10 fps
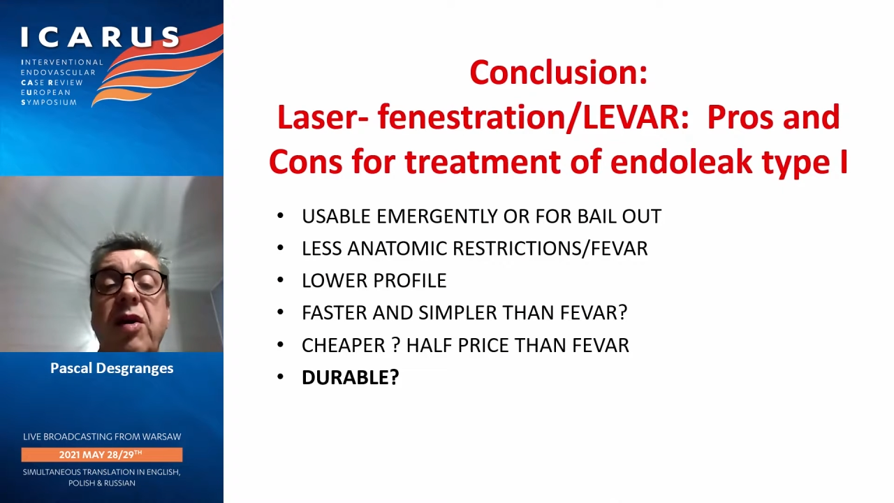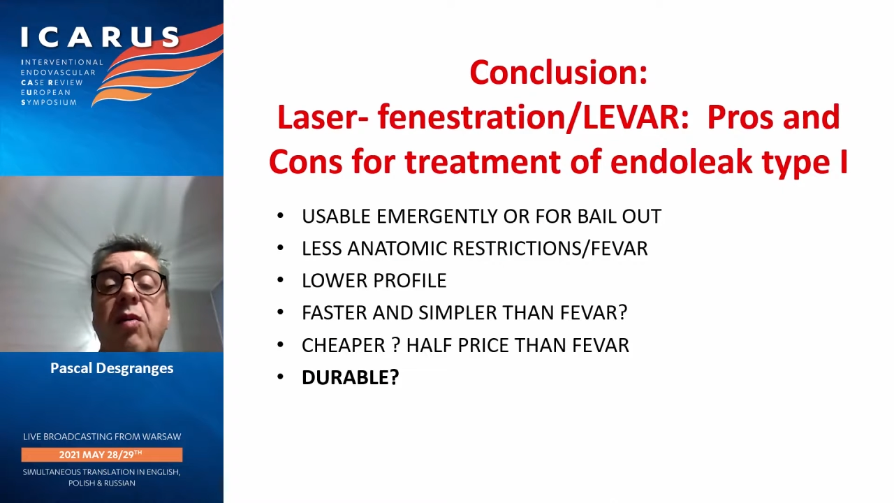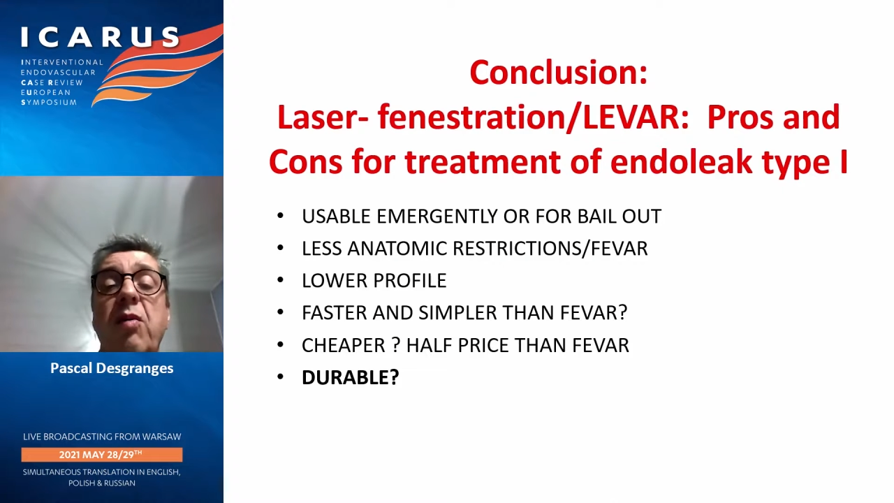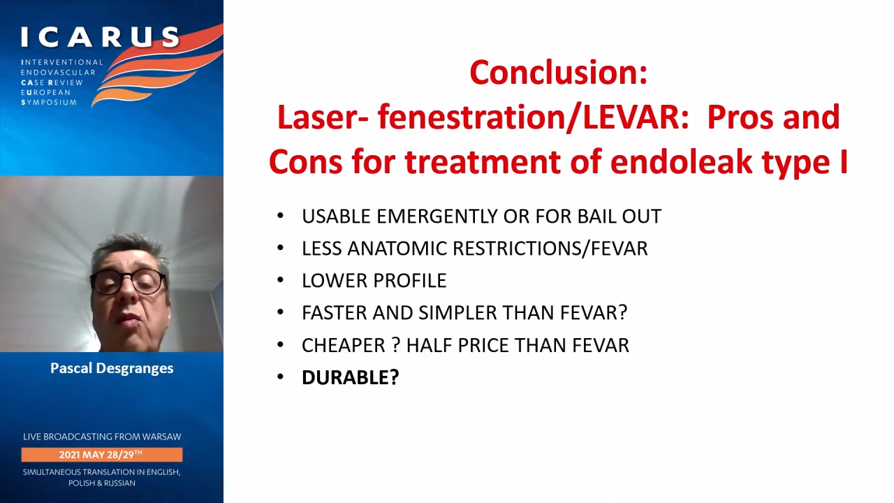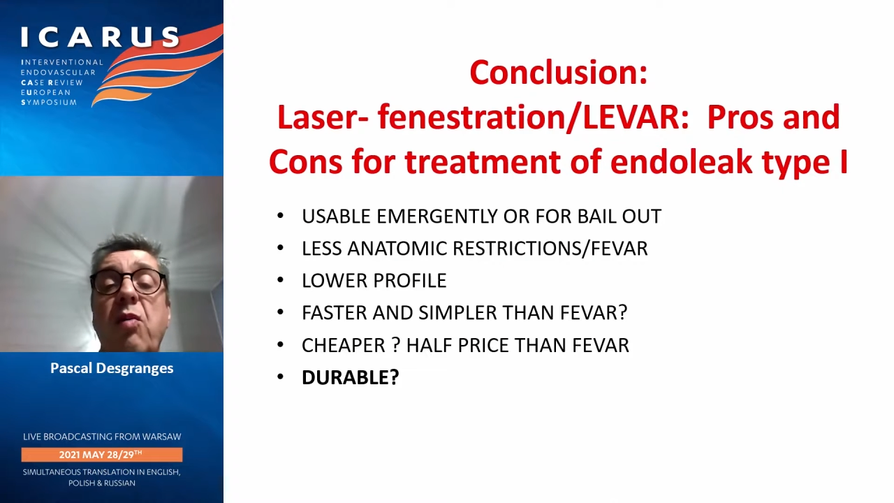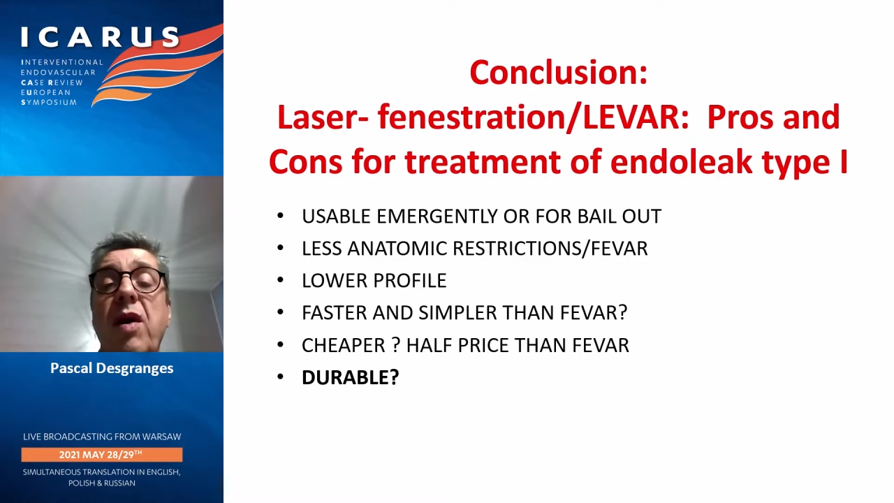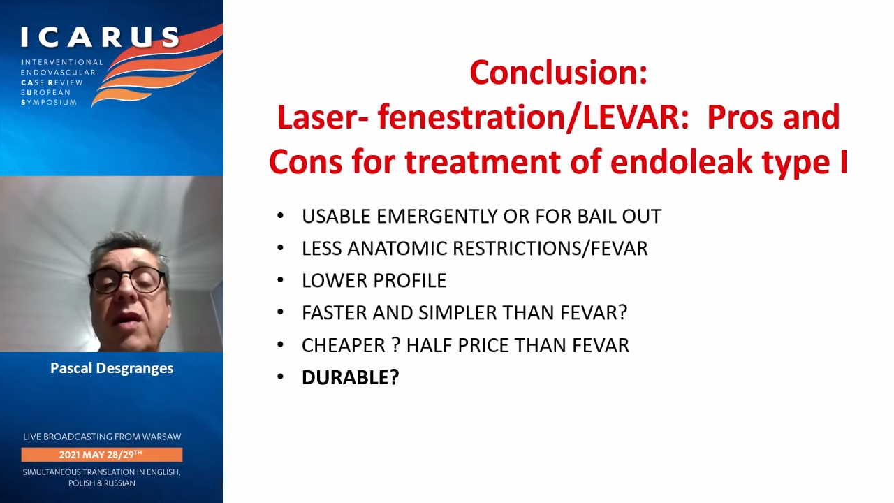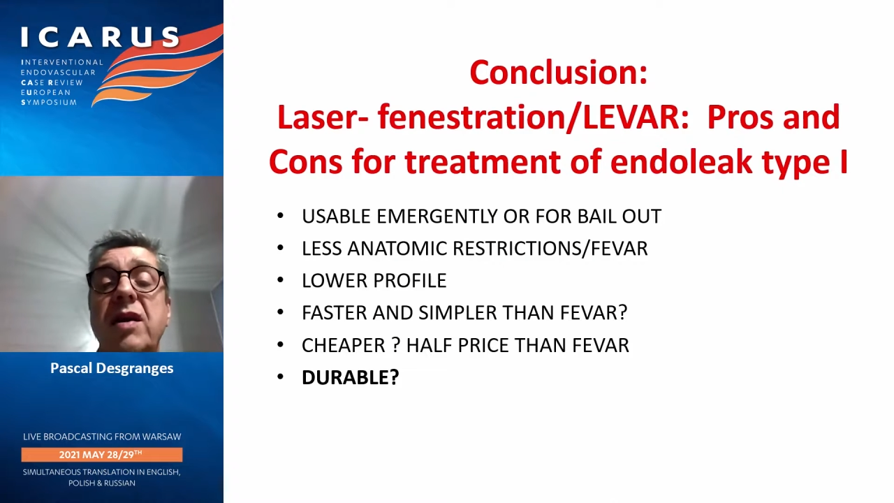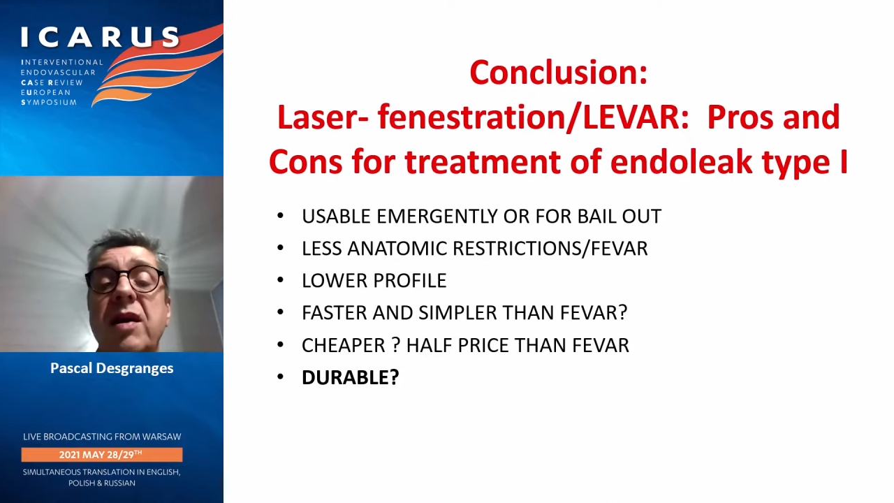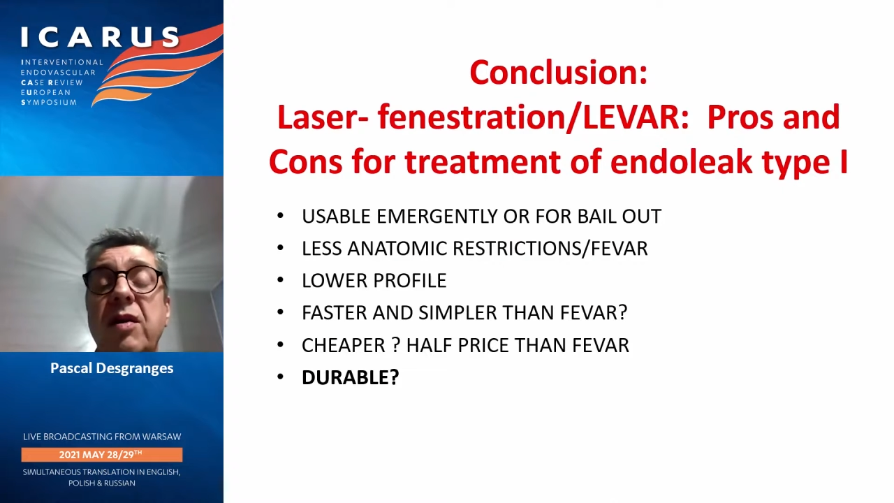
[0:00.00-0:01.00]
One
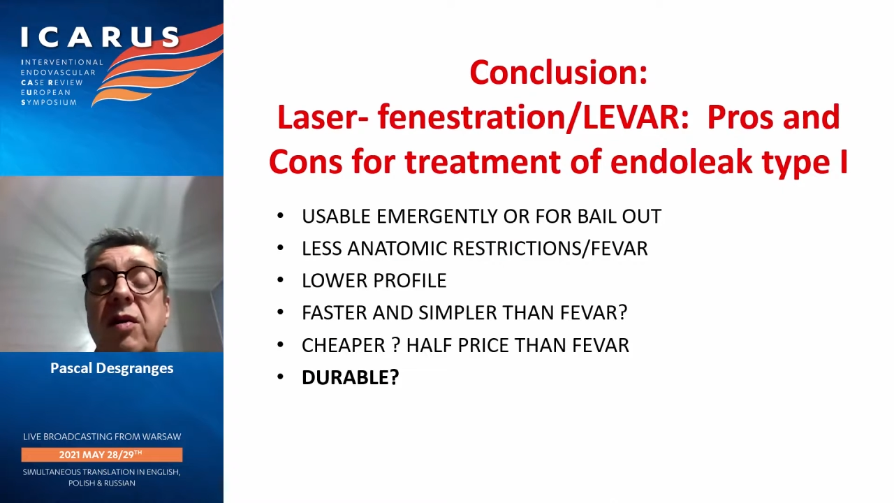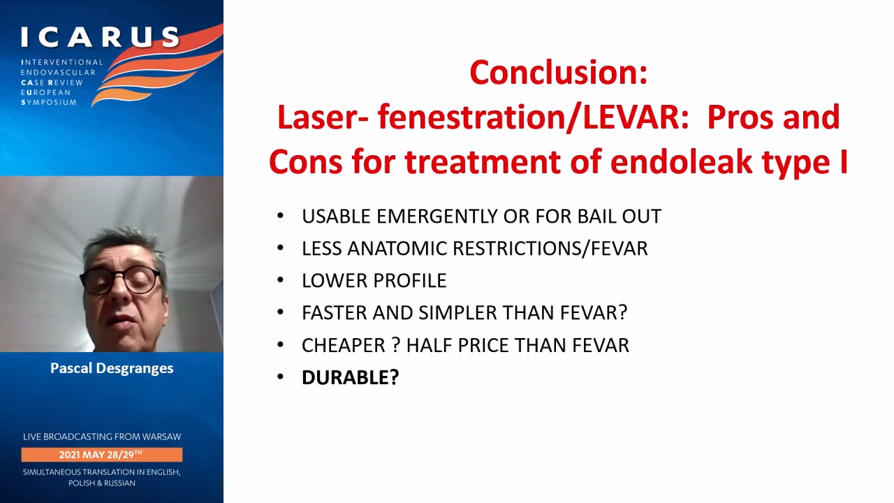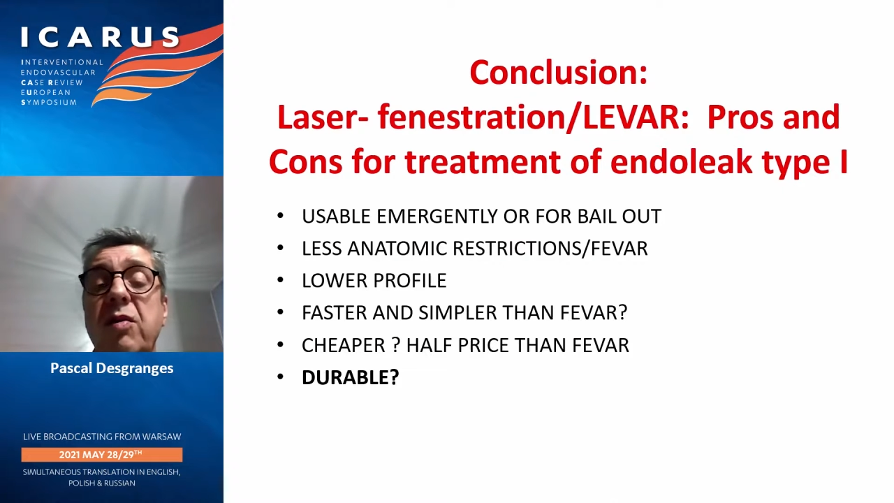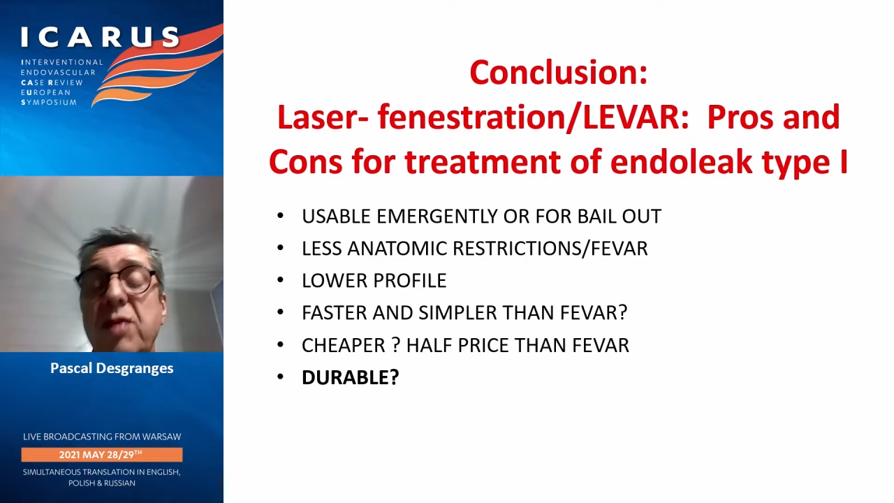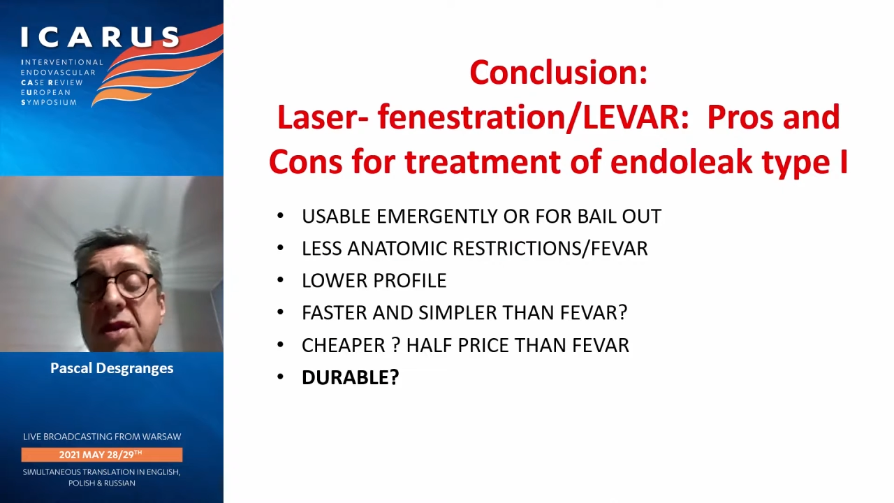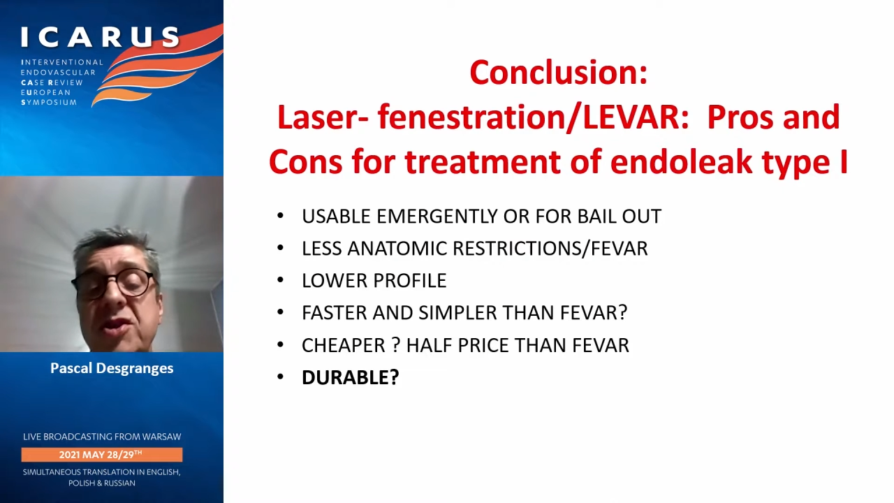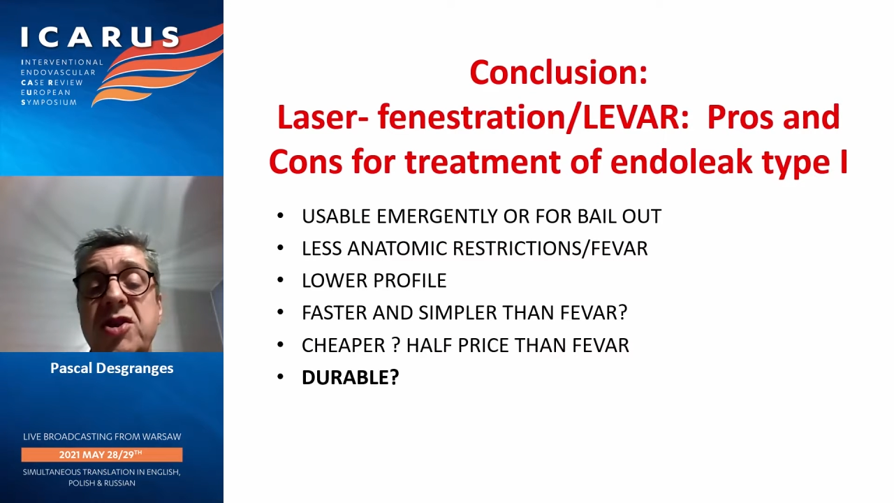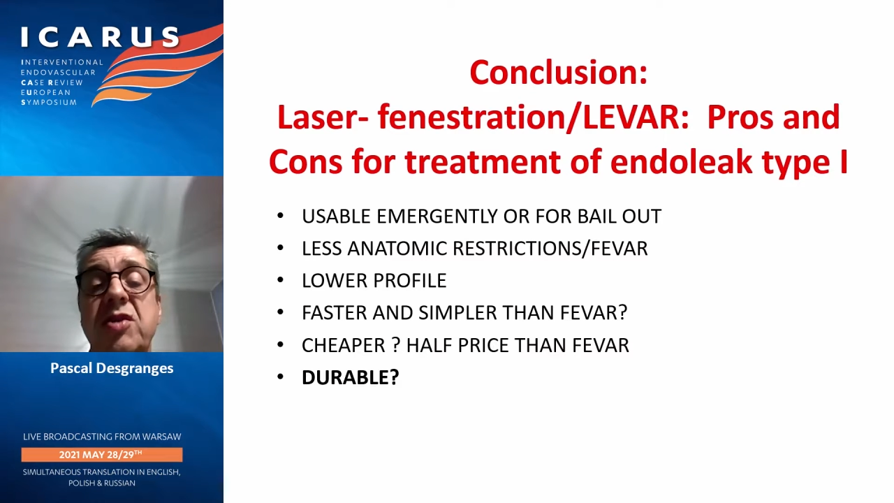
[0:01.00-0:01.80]
question